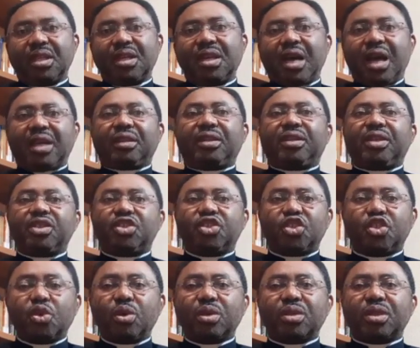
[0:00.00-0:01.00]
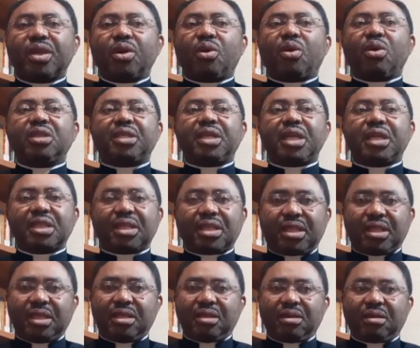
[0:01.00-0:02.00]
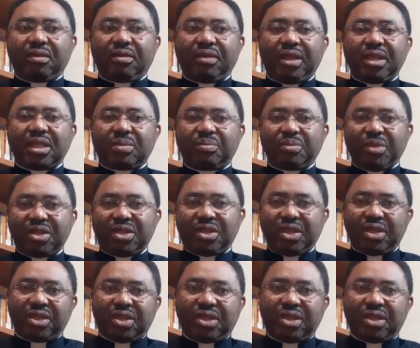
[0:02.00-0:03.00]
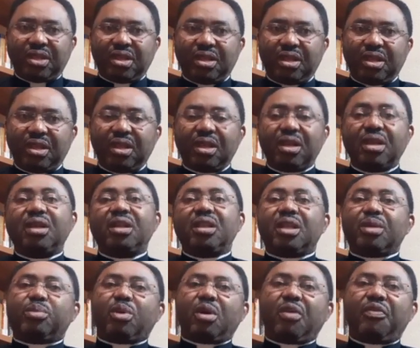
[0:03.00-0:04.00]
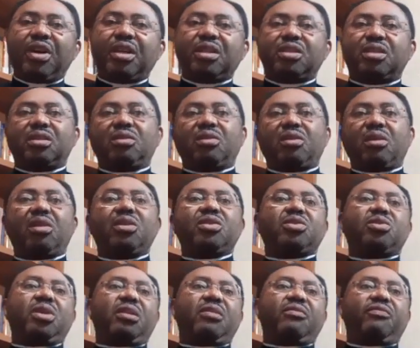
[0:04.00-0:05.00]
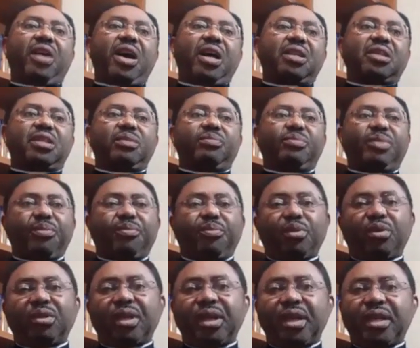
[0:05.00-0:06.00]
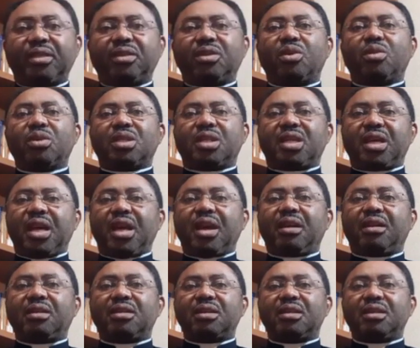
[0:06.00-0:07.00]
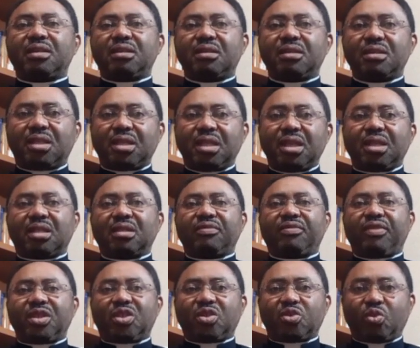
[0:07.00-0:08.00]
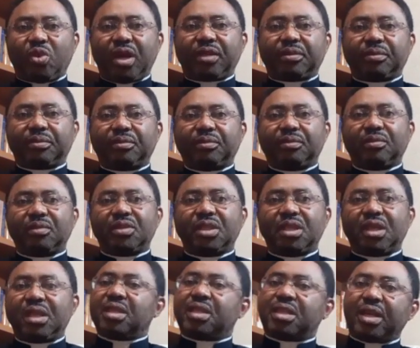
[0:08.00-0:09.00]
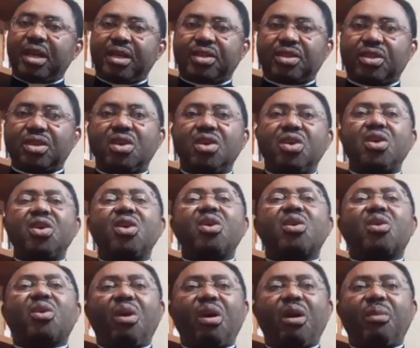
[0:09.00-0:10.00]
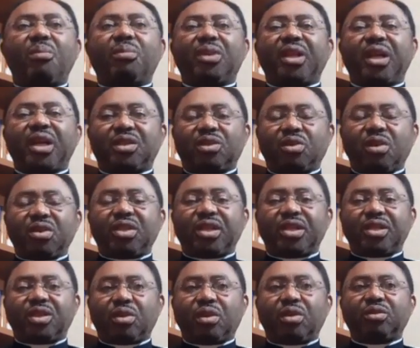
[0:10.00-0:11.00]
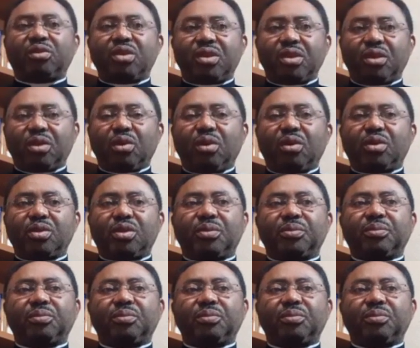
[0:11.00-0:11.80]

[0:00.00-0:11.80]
And this shows the urgency of this message. The prophet also invites the people in Hosea 6 verse 1. He says, come, let us return to the Lord,